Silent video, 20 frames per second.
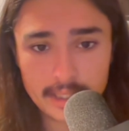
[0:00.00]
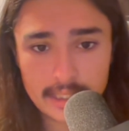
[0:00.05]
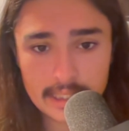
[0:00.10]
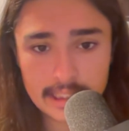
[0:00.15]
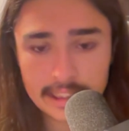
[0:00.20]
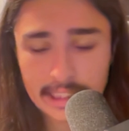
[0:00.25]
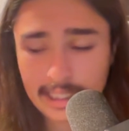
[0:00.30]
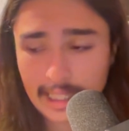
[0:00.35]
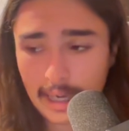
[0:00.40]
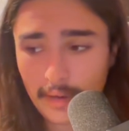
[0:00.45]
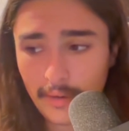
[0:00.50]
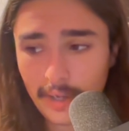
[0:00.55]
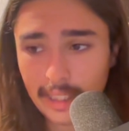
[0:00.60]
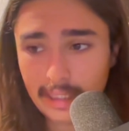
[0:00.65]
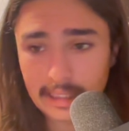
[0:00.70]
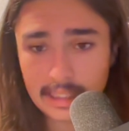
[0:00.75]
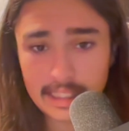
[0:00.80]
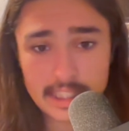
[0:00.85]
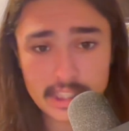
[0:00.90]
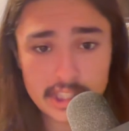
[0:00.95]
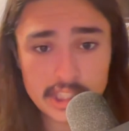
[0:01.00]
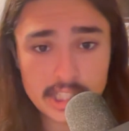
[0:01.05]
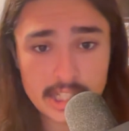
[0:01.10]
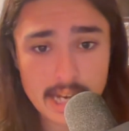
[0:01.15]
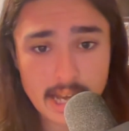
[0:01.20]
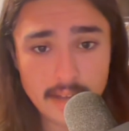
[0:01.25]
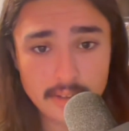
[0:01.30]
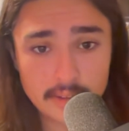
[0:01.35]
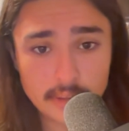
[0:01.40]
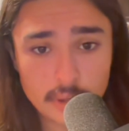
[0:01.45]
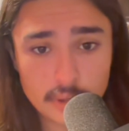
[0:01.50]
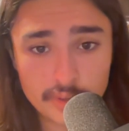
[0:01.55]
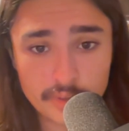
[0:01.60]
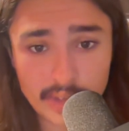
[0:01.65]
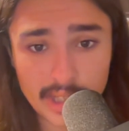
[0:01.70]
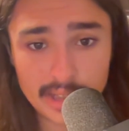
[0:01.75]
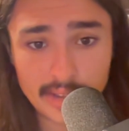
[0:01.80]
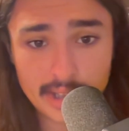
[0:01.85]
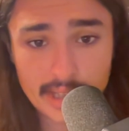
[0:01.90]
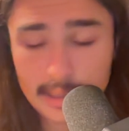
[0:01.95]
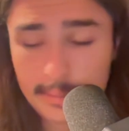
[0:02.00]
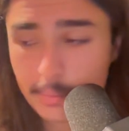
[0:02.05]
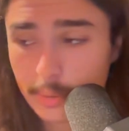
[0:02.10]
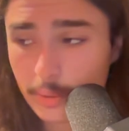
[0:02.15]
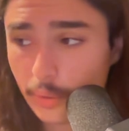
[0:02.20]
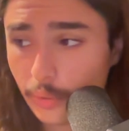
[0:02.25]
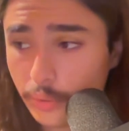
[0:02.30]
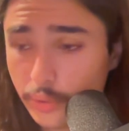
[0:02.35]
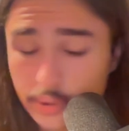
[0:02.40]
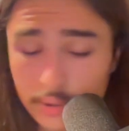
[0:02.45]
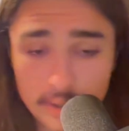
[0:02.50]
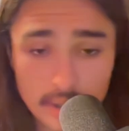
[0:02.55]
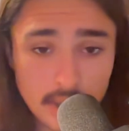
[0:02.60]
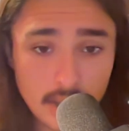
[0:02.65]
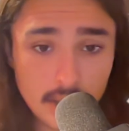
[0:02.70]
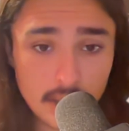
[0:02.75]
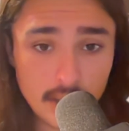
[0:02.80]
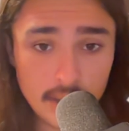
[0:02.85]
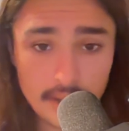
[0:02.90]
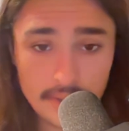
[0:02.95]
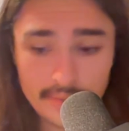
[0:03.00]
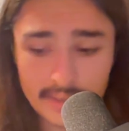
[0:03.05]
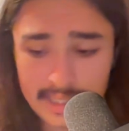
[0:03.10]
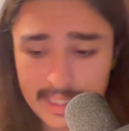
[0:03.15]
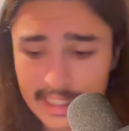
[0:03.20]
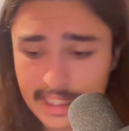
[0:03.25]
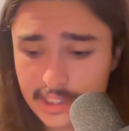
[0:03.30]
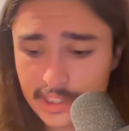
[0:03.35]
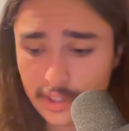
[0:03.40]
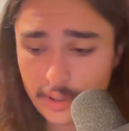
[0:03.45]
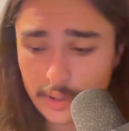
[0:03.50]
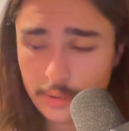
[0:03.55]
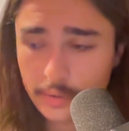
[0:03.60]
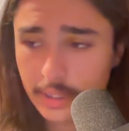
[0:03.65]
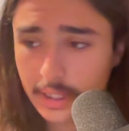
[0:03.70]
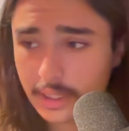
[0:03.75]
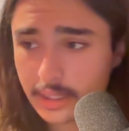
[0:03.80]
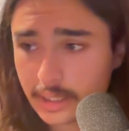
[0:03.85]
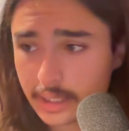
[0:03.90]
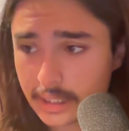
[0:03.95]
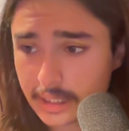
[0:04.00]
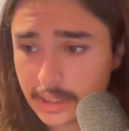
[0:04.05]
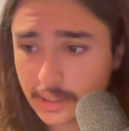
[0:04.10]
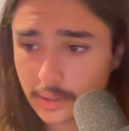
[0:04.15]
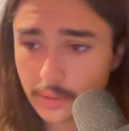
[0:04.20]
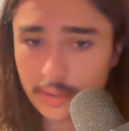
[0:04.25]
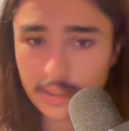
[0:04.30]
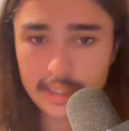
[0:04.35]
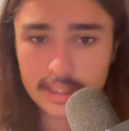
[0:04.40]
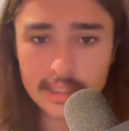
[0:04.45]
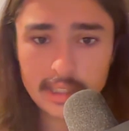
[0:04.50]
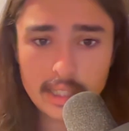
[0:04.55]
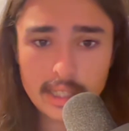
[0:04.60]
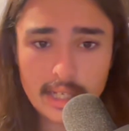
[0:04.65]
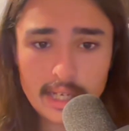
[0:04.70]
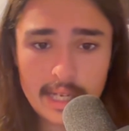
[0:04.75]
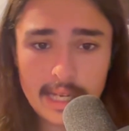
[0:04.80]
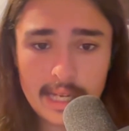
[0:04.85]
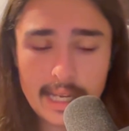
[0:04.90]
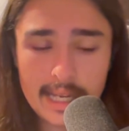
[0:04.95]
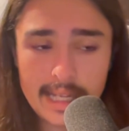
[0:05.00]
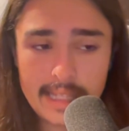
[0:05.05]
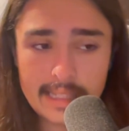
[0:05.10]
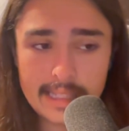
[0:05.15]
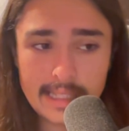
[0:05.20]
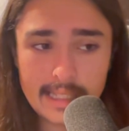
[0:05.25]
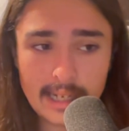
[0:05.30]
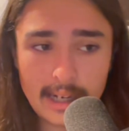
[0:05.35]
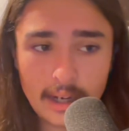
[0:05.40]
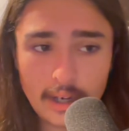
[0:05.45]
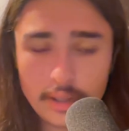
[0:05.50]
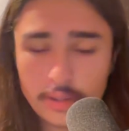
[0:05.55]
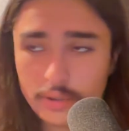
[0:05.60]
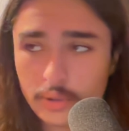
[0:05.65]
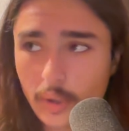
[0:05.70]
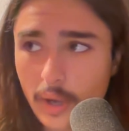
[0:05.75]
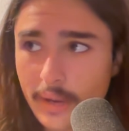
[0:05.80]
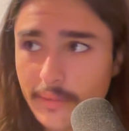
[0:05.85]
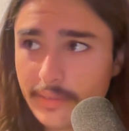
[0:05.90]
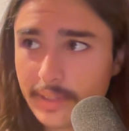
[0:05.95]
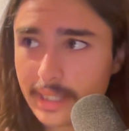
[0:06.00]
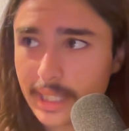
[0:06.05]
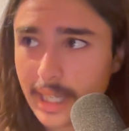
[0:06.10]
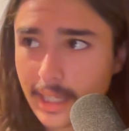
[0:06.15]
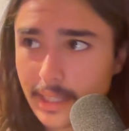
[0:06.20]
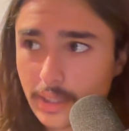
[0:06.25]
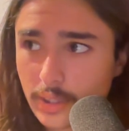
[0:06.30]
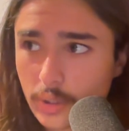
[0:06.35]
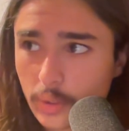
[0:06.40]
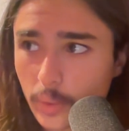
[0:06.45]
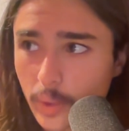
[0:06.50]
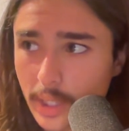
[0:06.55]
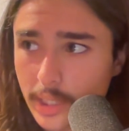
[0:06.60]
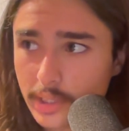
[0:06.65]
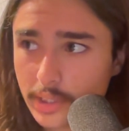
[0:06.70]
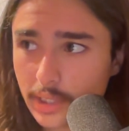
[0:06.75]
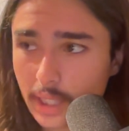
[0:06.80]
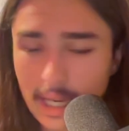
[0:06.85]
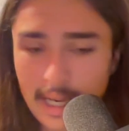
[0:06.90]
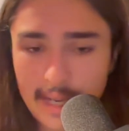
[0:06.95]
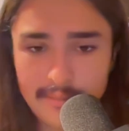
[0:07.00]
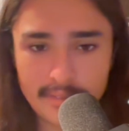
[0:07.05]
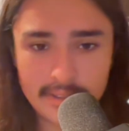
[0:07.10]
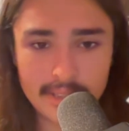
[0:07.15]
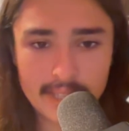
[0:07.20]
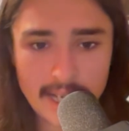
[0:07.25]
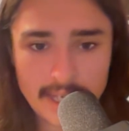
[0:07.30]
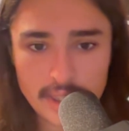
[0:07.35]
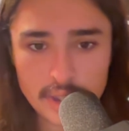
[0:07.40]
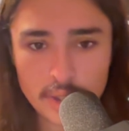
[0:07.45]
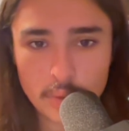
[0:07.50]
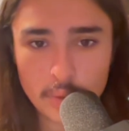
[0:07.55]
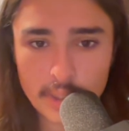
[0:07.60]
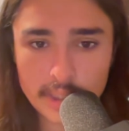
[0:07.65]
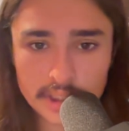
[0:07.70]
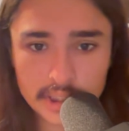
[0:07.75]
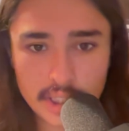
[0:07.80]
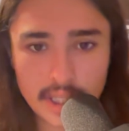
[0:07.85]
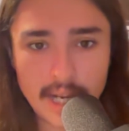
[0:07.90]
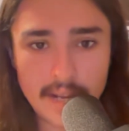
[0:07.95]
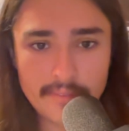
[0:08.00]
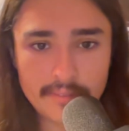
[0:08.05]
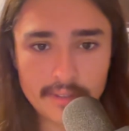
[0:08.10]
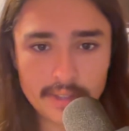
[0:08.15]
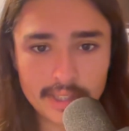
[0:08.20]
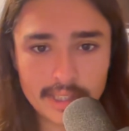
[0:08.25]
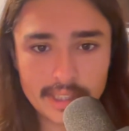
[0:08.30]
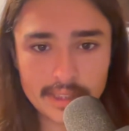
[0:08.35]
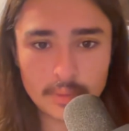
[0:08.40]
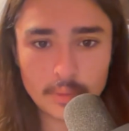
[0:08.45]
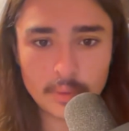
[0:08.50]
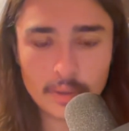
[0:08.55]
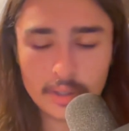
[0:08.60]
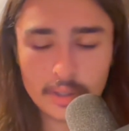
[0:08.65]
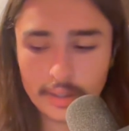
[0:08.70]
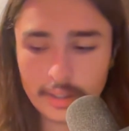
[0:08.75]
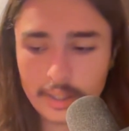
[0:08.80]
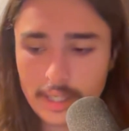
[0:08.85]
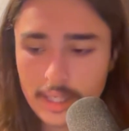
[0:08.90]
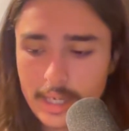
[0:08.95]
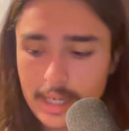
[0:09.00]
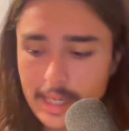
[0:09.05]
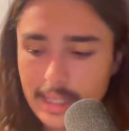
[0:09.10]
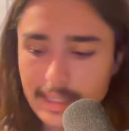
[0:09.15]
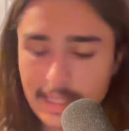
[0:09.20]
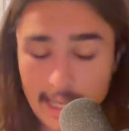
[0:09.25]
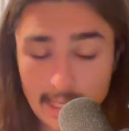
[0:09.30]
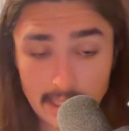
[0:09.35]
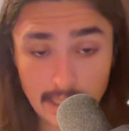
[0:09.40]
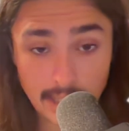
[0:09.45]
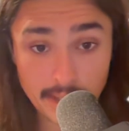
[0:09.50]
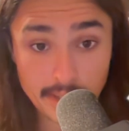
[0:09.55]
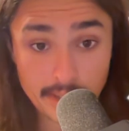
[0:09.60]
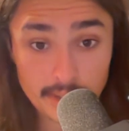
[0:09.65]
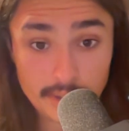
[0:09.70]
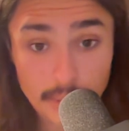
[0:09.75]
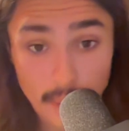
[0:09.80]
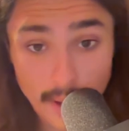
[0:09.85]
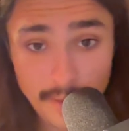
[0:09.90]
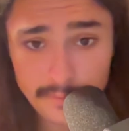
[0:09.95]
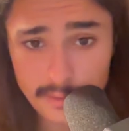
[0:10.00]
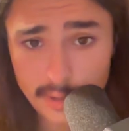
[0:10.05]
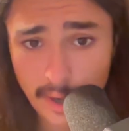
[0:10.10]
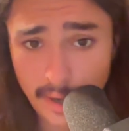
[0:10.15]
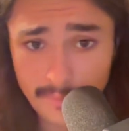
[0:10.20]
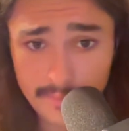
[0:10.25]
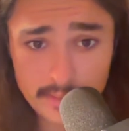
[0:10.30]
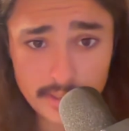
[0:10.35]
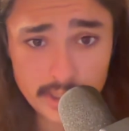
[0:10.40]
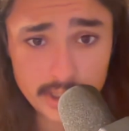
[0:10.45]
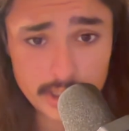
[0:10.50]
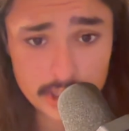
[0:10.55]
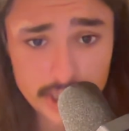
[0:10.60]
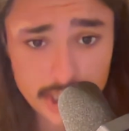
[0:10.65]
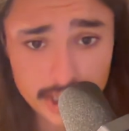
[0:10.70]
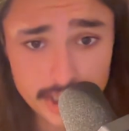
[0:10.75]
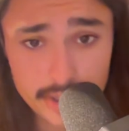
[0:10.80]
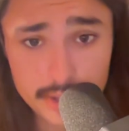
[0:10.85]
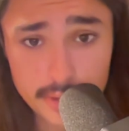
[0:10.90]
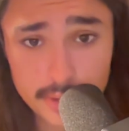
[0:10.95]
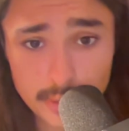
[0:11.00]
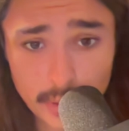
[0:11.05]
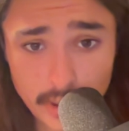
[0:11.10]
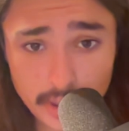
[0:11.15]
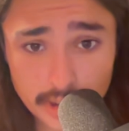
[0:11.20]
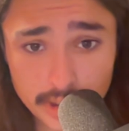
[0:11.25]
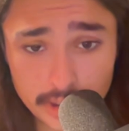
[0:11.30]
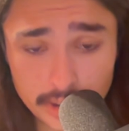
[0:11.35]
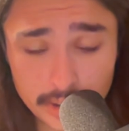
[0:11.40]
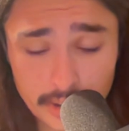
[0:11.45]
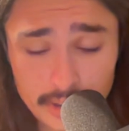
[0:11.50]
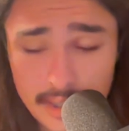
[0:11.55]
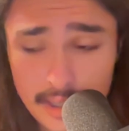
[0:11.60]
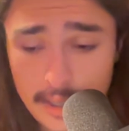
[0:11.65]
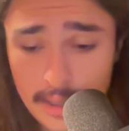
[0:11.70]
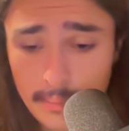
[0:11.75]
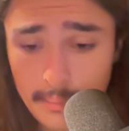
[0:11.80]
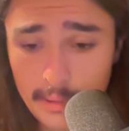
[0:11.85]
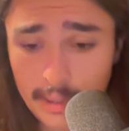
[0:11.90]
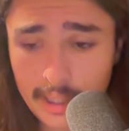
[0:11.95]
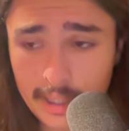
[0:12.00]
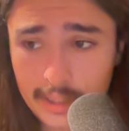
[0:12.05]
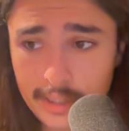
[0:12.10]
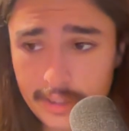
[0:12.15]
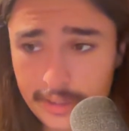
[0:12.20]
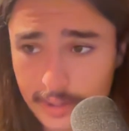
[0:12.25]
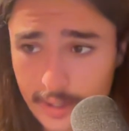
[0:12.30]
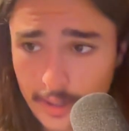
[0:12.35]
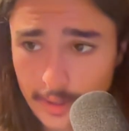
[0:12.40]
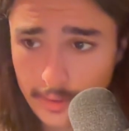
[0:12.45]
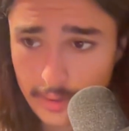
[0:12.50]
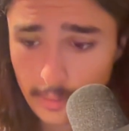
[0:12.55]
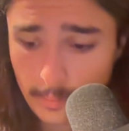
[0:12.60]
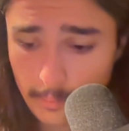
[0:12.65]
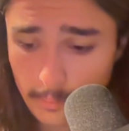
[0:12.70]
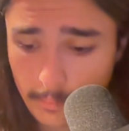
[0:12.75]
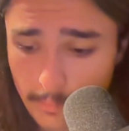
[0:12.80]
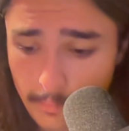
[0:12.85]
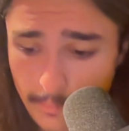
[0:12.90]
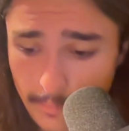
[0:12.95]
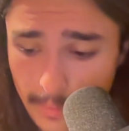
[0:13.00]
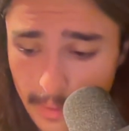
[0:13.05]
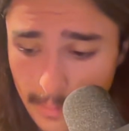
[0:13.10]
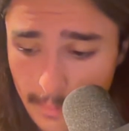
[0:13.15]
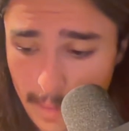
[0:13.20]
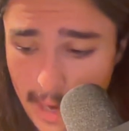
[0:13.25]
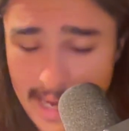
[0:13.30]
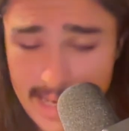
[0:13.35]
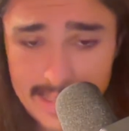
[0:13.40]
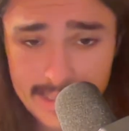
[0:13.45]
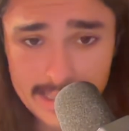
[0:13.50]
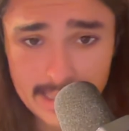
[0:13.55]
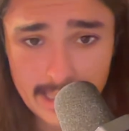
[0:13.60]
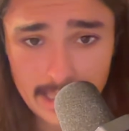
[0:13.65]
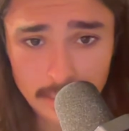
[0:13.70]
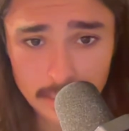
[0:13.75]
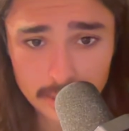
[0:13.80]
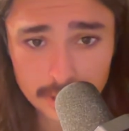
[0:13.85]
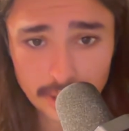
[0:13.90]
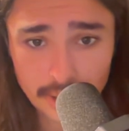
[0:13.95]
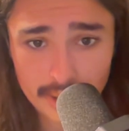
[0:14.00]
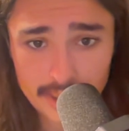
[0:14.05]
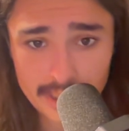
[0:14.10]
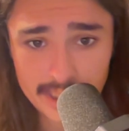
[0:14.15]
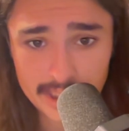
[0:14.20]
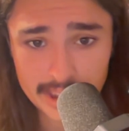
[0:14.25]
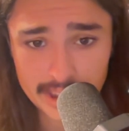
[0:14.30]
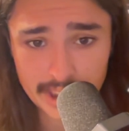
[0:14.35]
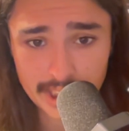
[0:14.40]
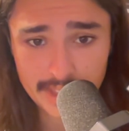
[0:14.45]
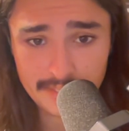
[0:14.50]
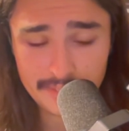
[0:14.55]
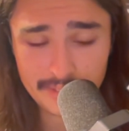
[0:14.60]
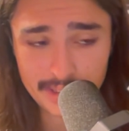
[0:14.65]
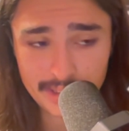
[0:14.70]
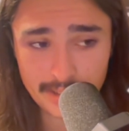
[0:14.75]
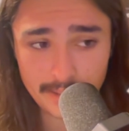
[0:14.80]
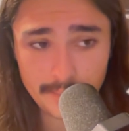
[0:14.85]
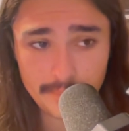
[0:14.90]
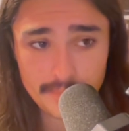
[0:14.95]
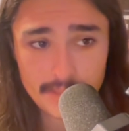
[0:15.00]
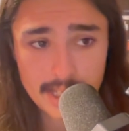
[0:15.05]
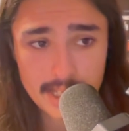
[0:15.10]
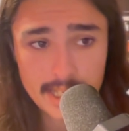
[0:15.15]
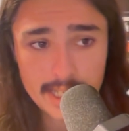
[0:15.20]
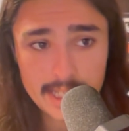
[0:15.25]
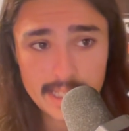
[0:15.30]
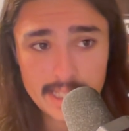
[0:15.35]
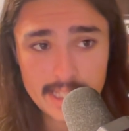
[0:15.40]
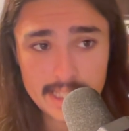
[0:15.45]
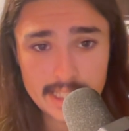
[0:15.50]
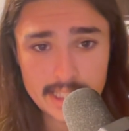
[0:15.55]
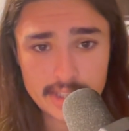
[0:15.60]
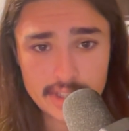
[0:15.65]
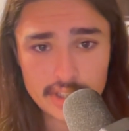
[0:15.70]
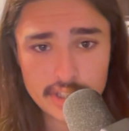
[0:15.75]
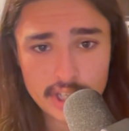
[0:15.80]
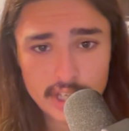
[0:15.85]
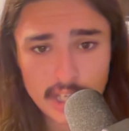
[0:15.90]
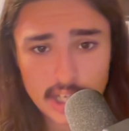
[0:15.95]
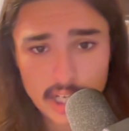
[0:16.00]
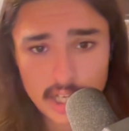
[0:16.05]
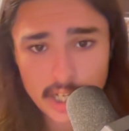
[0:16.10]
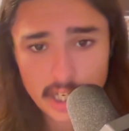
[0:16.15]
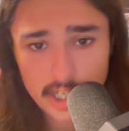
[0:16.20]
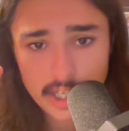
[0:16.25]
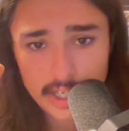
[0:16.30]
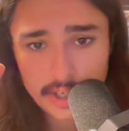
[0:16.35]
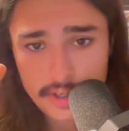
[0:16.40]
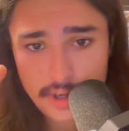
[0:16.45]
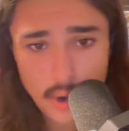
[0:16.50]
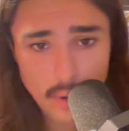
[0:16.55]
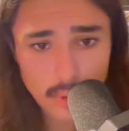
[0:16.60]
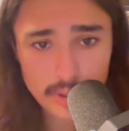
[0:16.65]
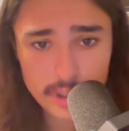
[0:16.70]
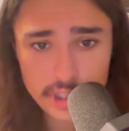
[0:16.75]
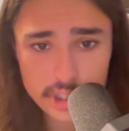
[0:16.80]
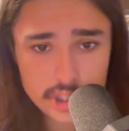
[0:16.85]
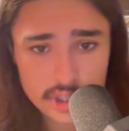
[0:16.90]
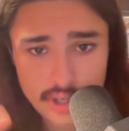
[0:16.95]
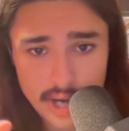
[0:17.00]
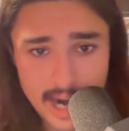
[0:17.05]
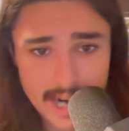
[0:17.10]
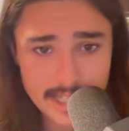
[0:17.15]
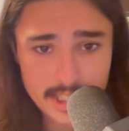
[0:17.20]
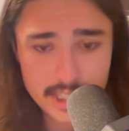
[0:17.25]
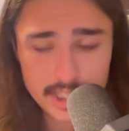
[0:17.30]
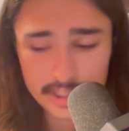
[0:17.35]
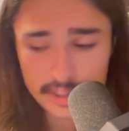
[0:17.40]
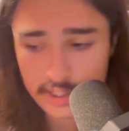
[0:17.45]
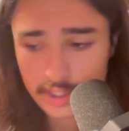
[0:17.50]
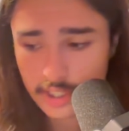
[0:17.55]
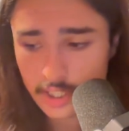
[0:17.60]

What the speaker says: See how I listed out those variables of it needs to do this, it needs to do this. And then I also have a next question. I have a next question after each one. That's how you have to have this shit structured. Because the main thing we're trying to achieve here is no distractions.